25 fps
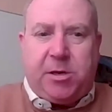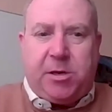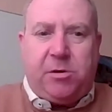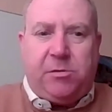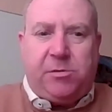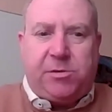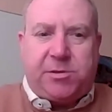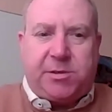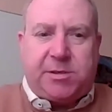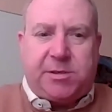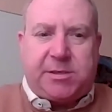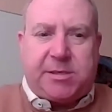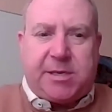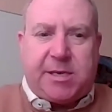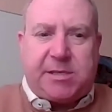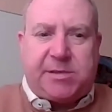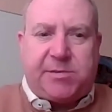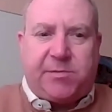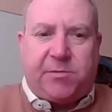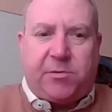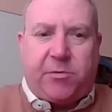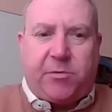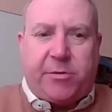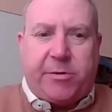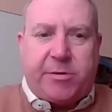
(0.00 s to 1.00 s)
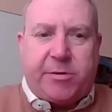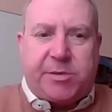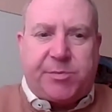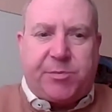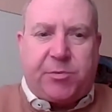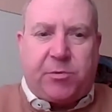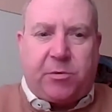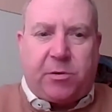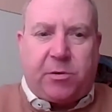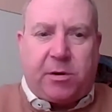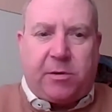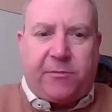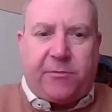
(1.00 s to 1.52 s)
huge success of Careers
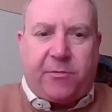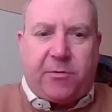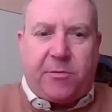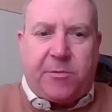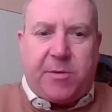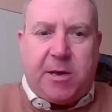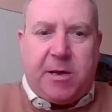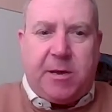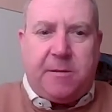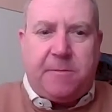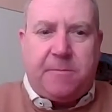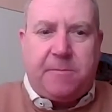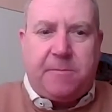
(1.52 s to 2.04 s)
Portal for me.